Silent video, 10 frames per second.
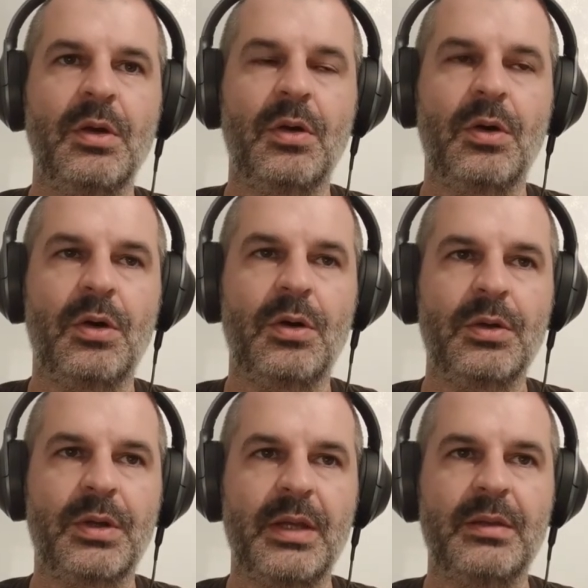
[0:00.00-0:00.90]
or
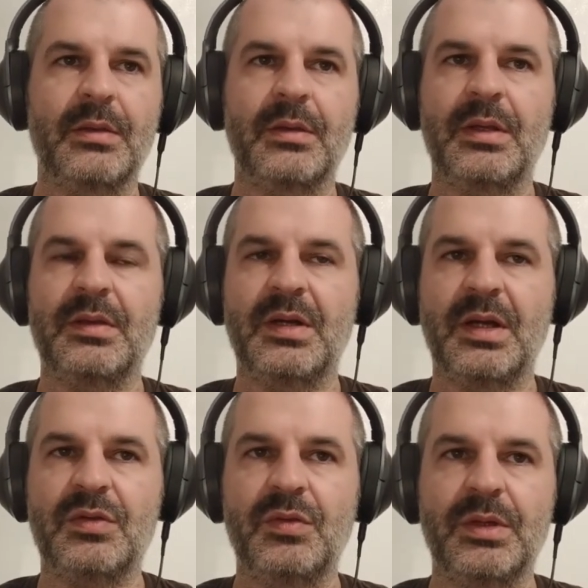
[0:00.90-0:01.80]
you can
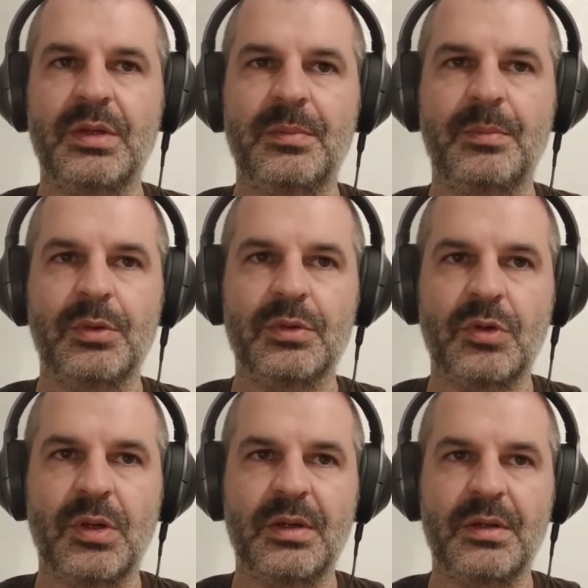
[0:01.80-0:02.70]
interact with the
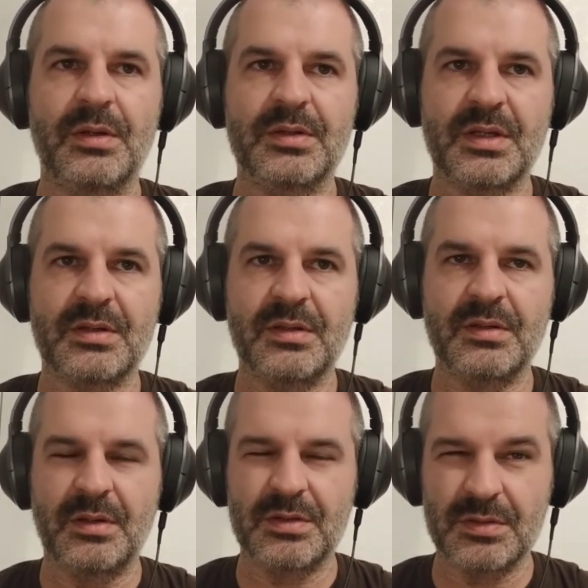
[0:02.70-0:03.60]
punctual
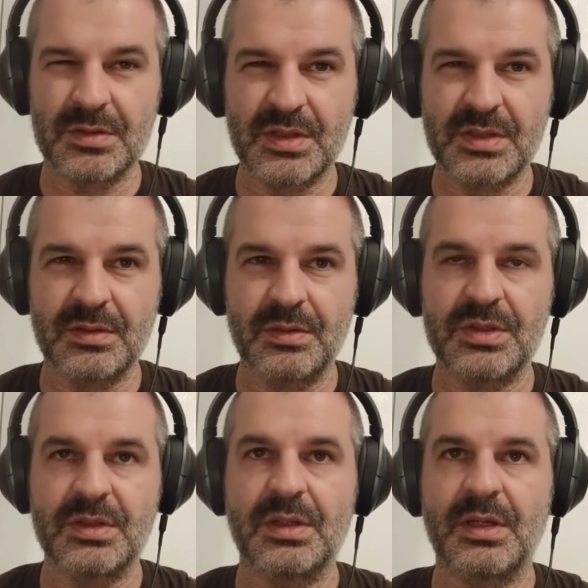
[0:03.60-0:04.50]
resources
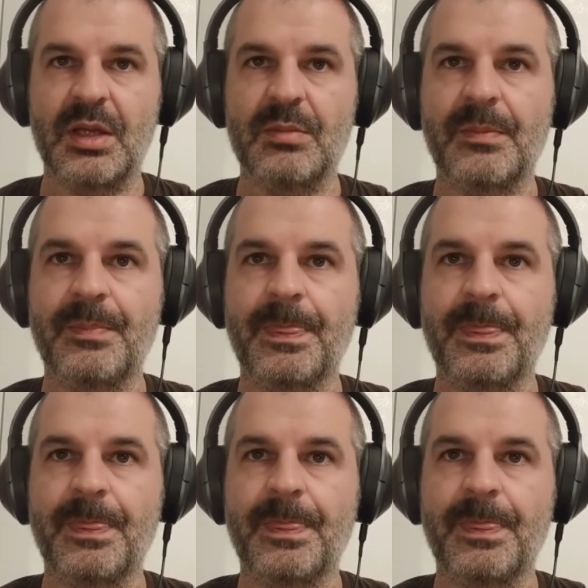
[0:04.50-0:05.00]
using the name.